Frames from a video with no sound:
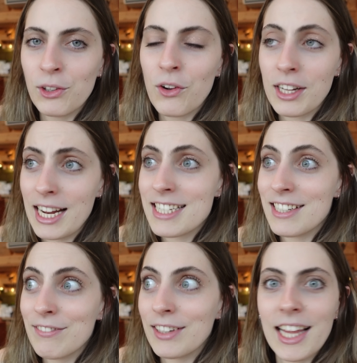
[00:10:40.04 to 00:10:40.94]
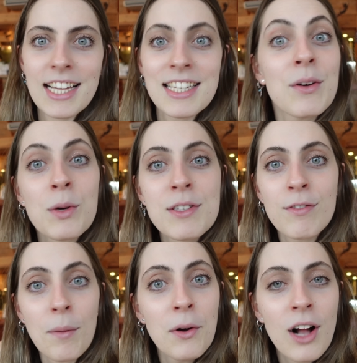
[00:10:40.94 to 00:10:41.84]
long and I didn't realize it was
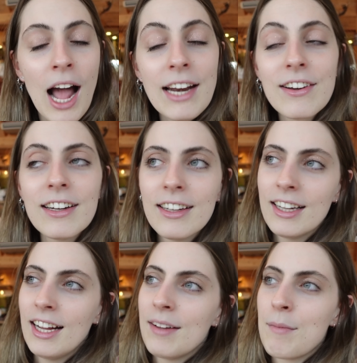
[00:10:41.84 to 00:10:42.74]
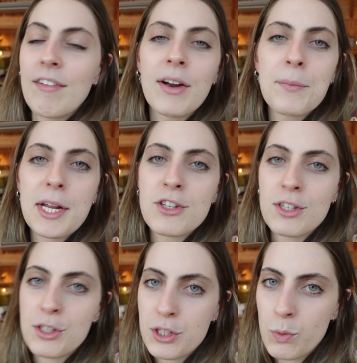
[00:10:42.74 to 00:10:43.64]
from Hokkaido. My recommendation
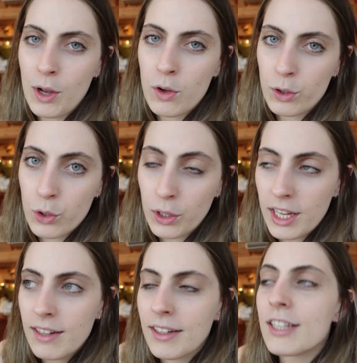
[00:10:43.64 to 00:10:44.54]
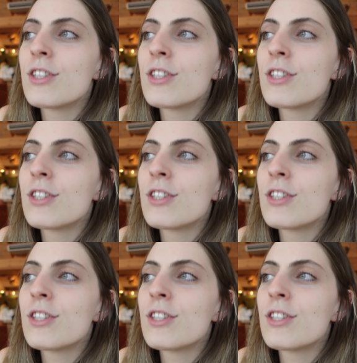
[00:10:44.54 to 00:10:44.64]
is this one called Cookie. It's